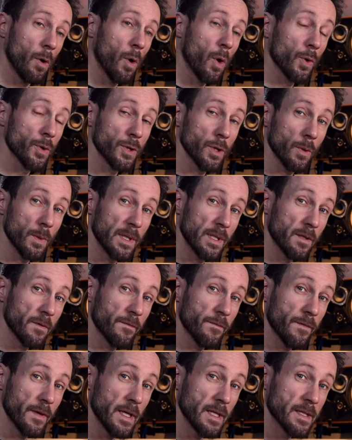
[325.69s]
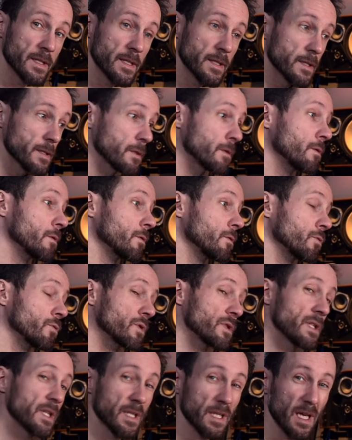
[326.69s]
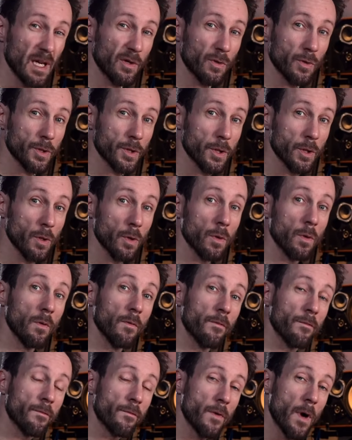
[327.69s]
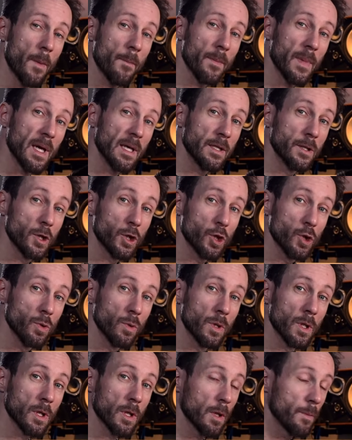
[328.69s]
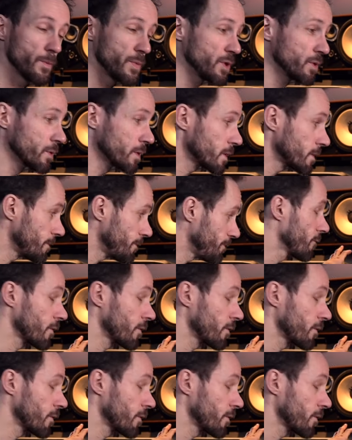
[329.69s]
audio interfaces to send audio from and to the computer.